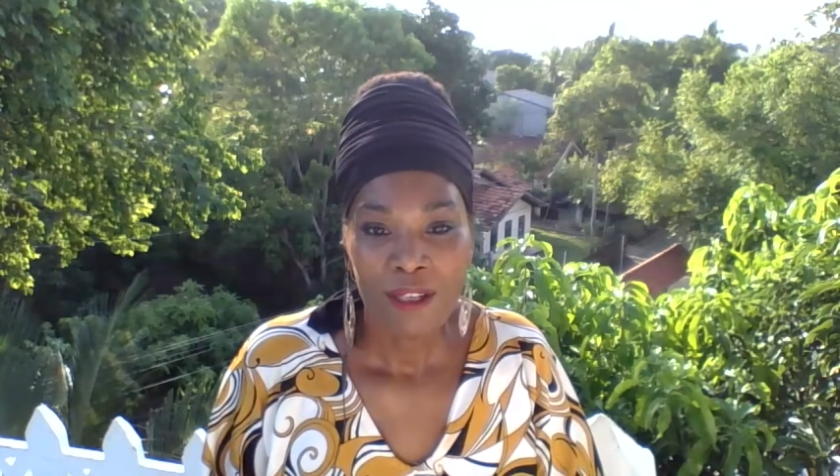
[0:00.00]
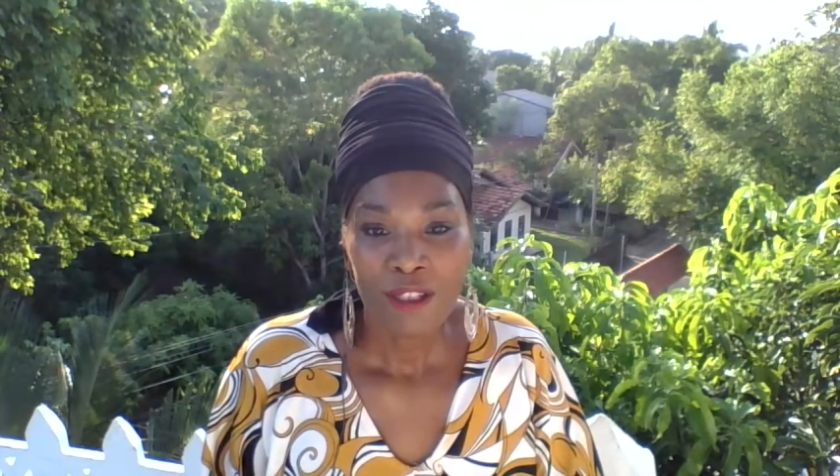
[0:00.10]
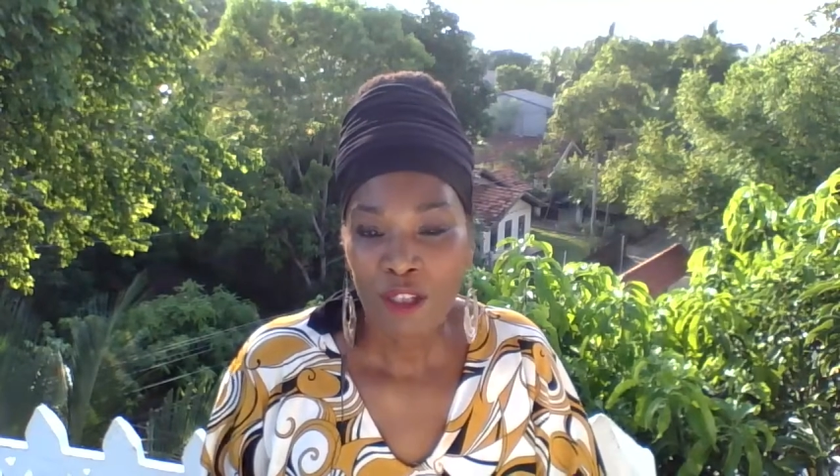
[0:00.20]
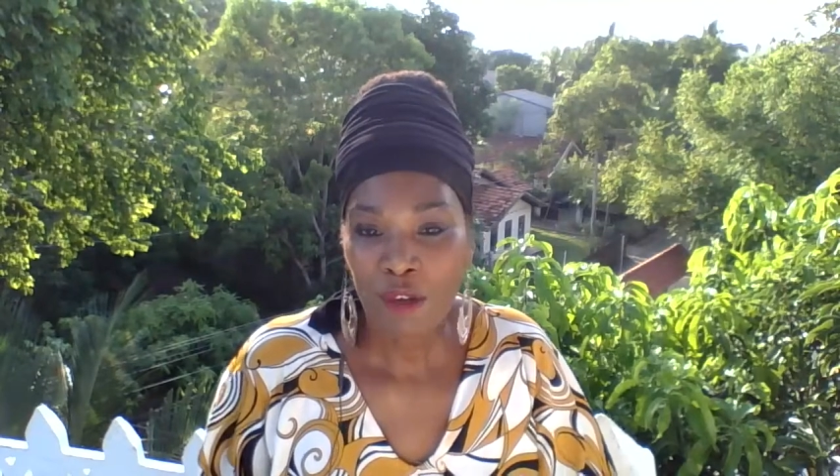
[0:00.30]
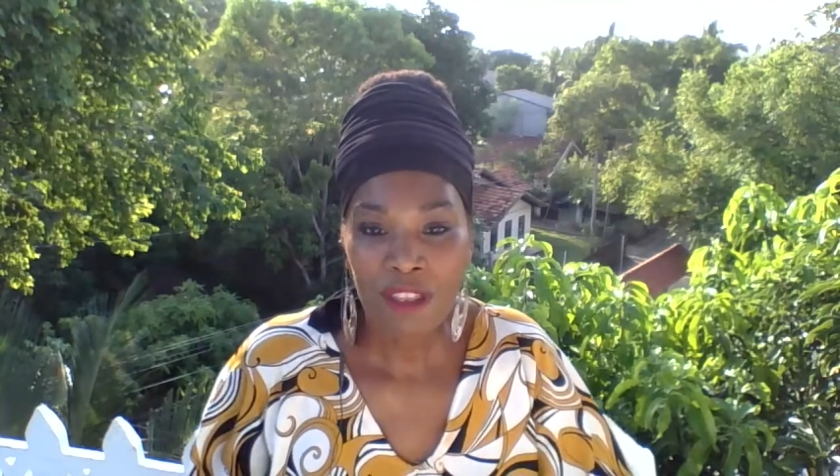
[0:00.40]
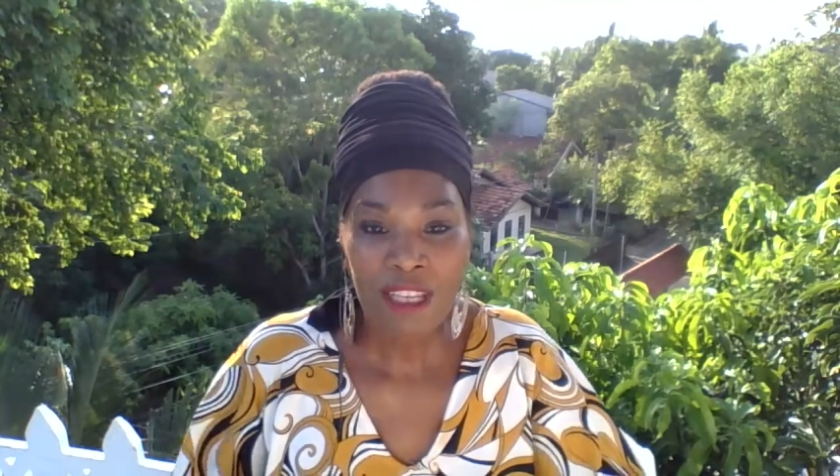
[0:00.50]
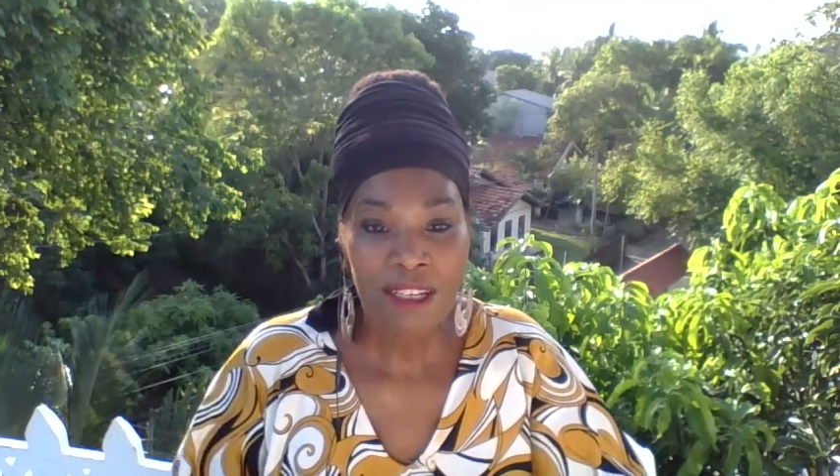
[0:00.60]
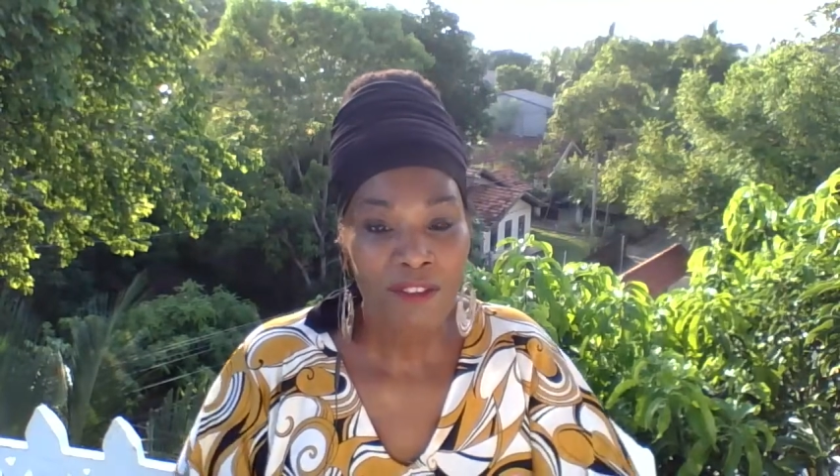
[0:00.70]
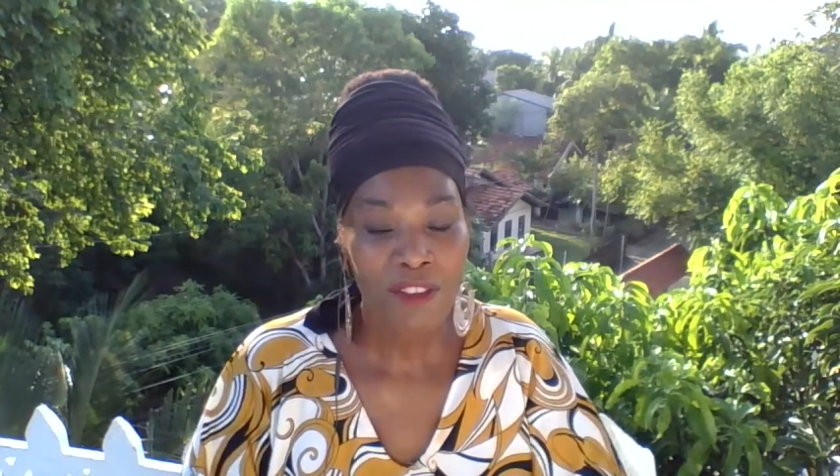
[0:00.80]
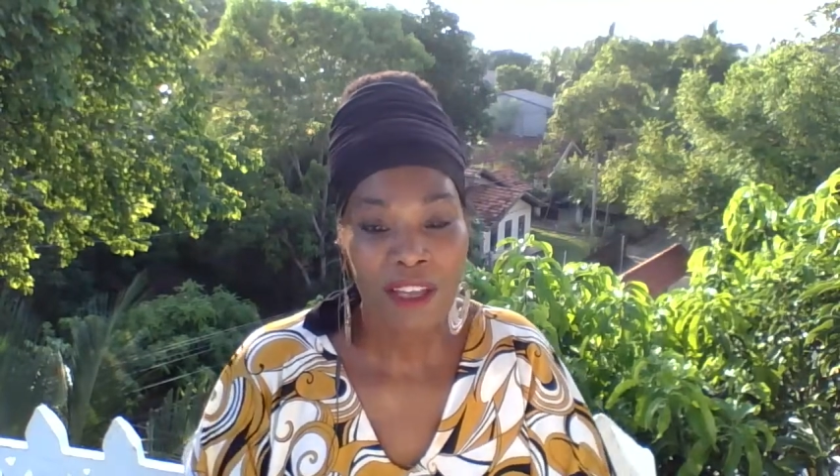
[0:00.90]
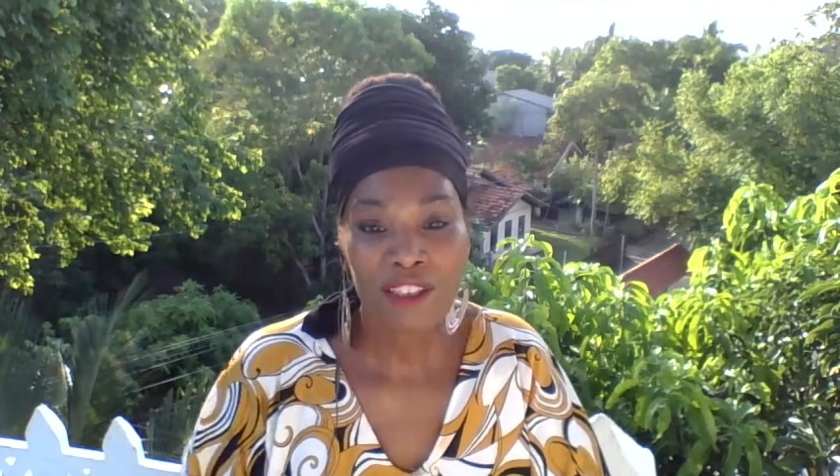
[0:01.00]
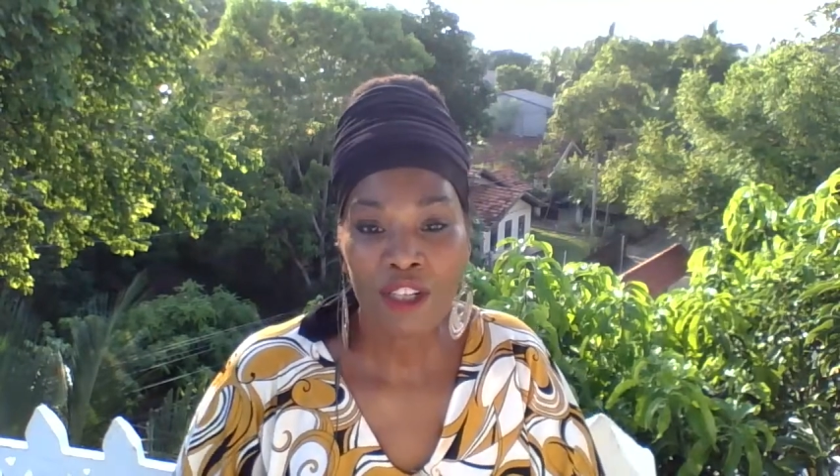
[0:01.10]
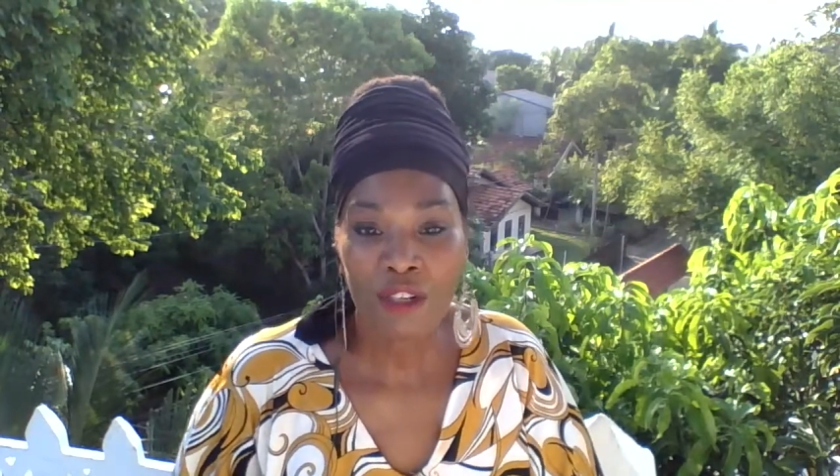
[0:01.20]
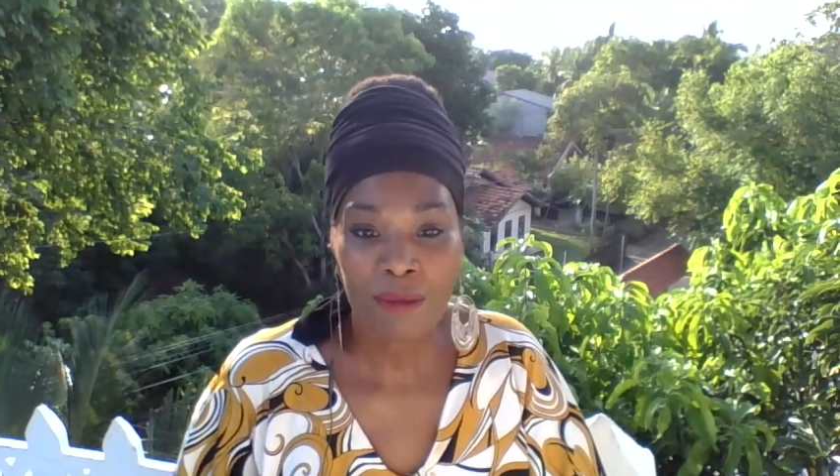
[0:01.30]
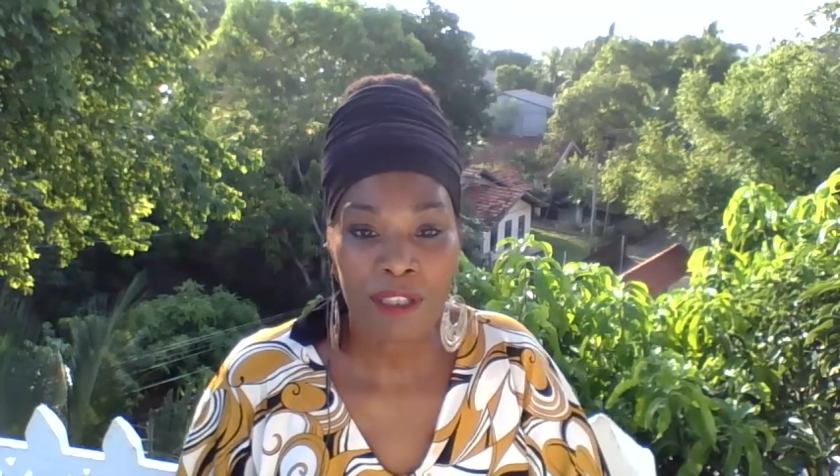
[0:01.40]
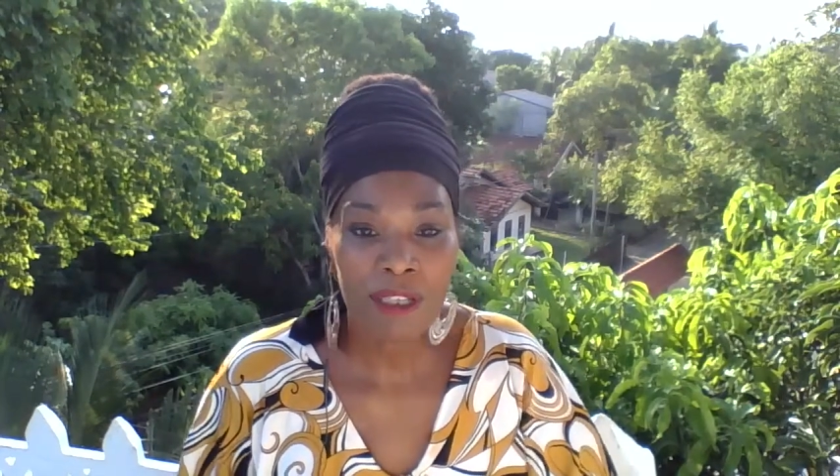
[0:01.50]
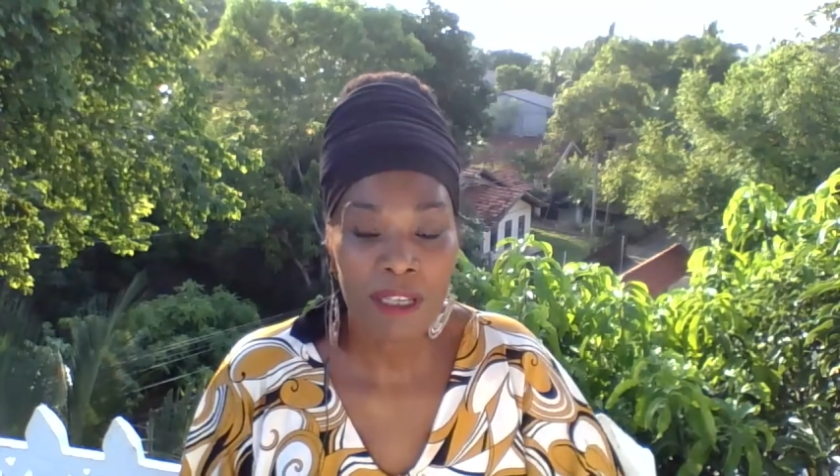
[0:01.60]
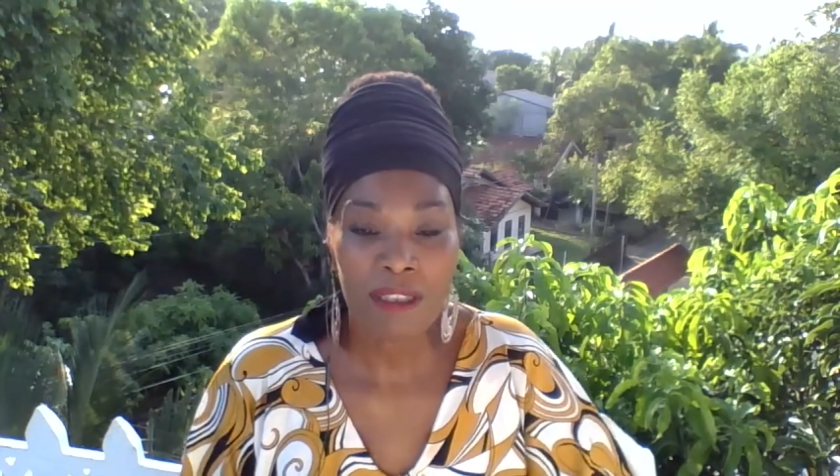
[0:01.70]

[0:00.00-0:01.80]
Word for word: So think of that term, the,